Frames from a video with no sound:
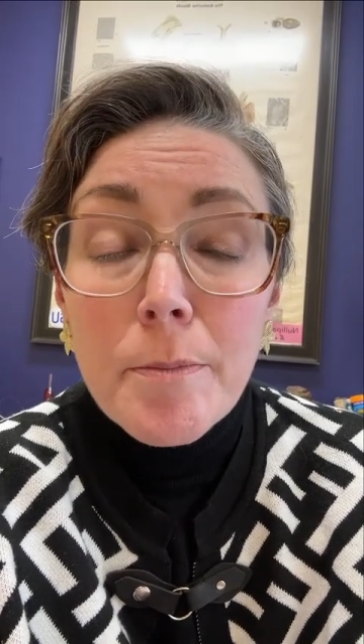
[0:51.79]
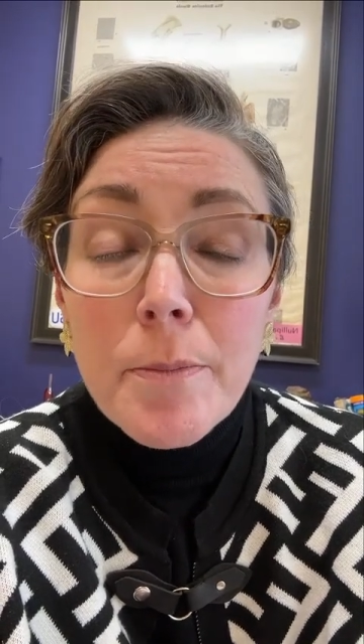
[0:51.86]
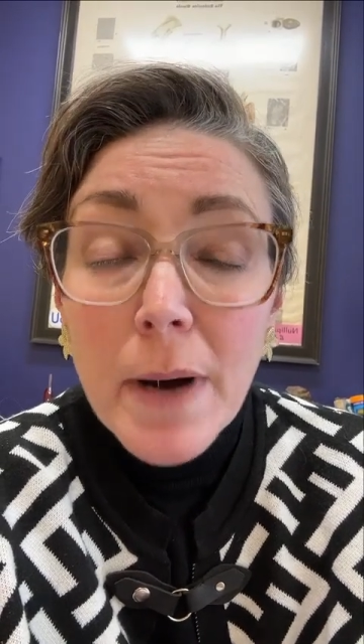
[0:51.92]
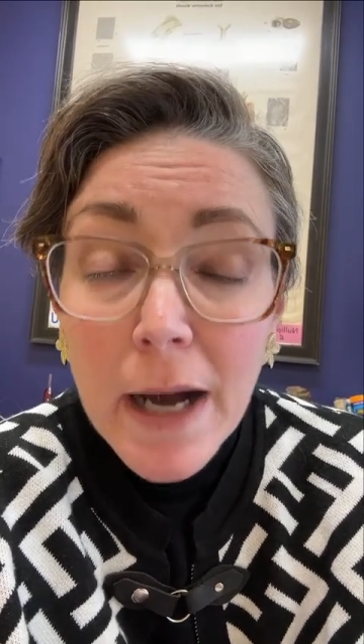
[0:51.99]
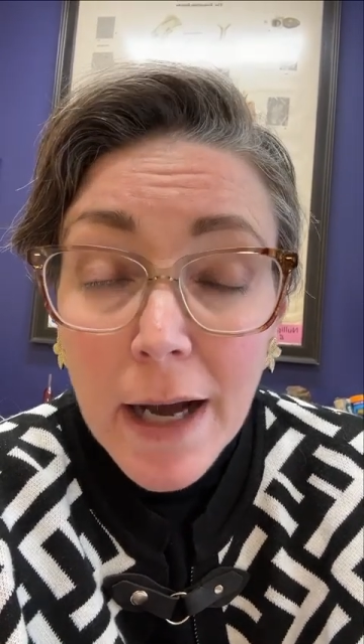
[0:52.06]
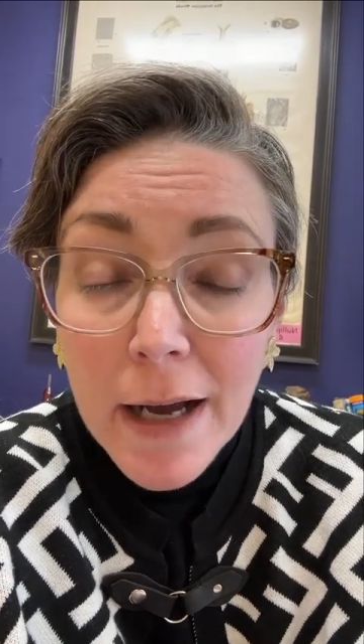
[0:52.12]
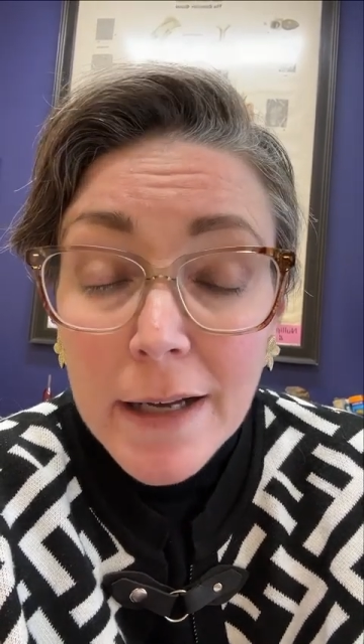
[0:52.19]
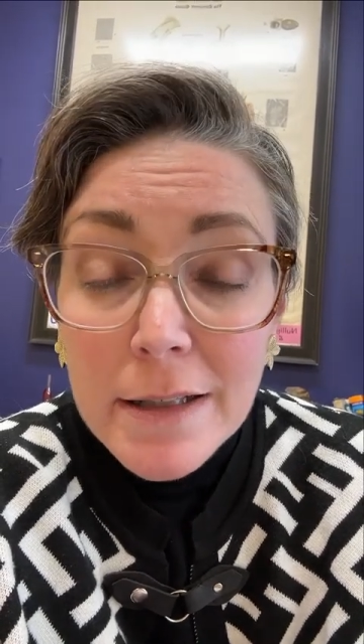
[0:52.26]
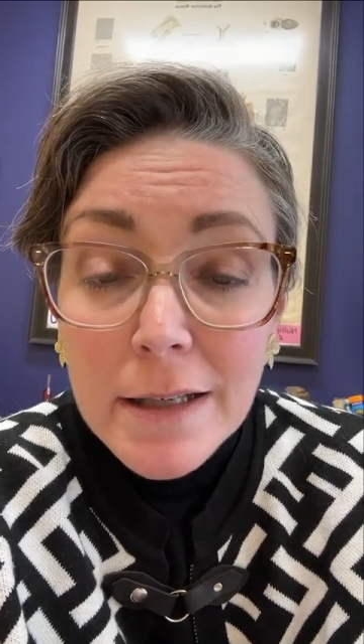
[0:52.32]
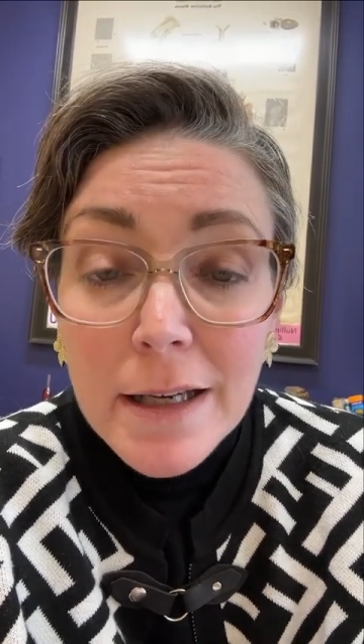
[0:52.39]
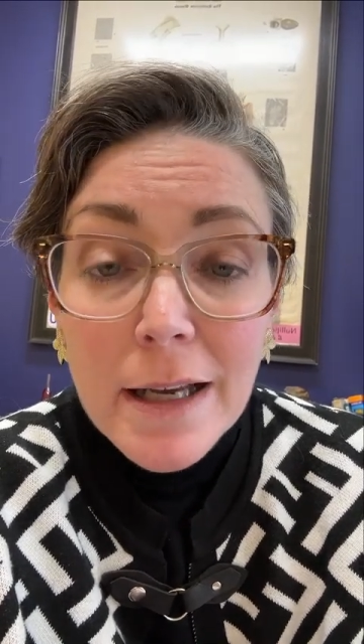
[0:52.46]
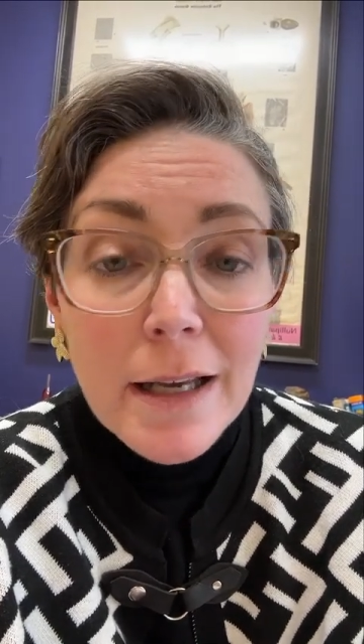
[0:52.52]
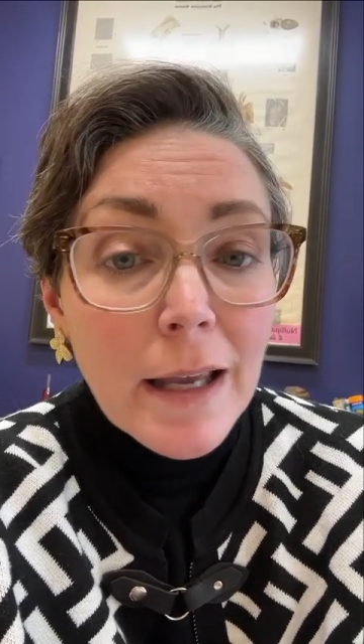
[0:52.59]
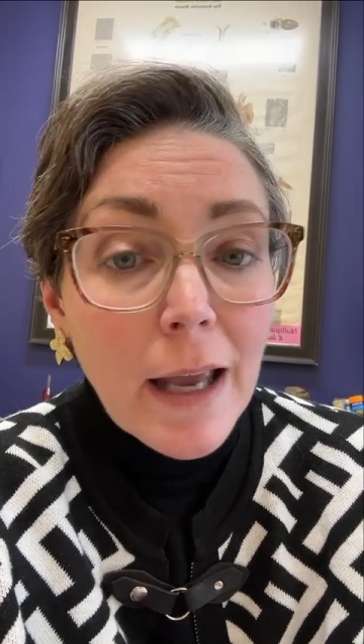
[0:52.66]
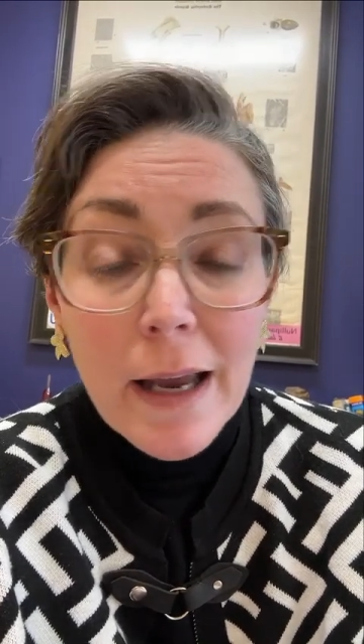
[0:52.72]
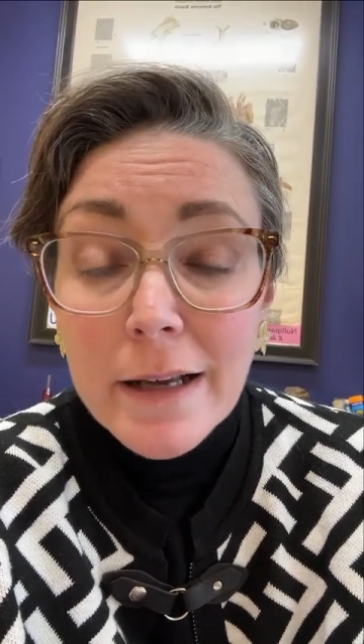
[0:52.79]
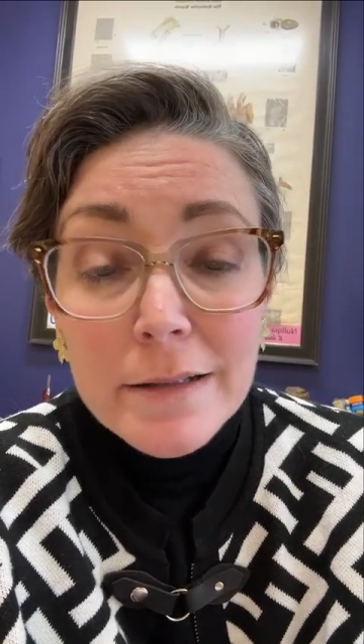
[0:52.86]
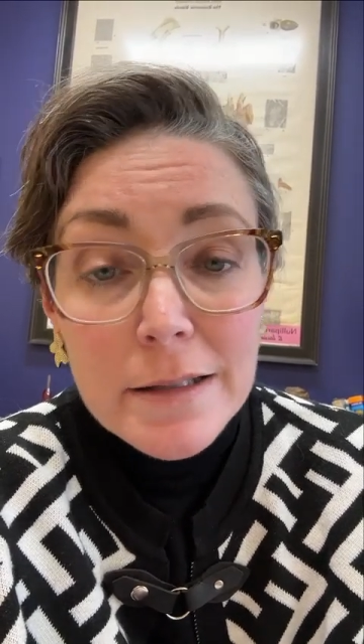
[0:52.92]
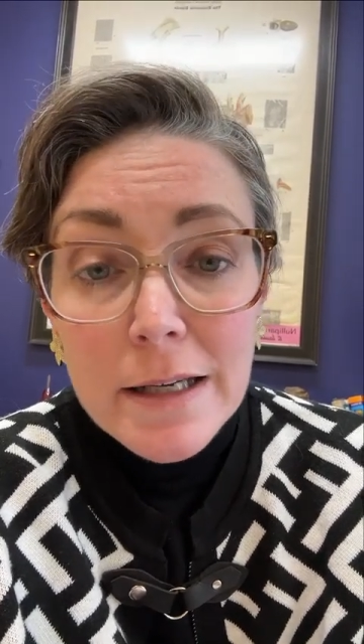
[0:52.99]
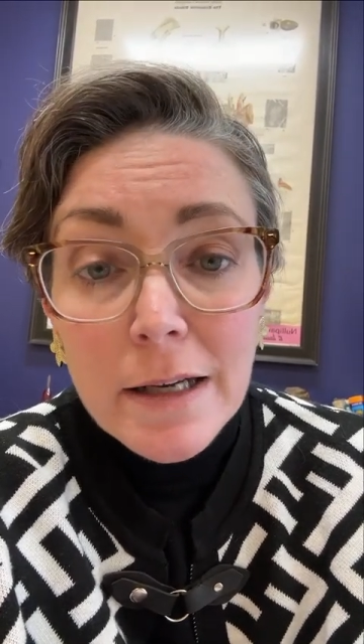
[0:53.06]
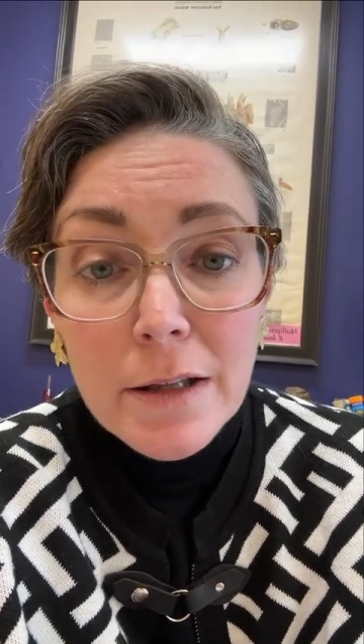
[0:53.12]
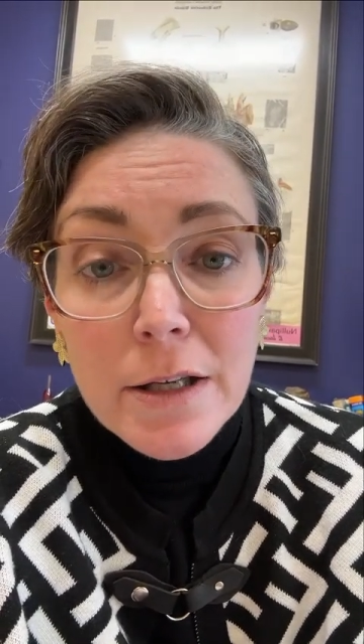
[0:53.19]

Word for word: but it can't tell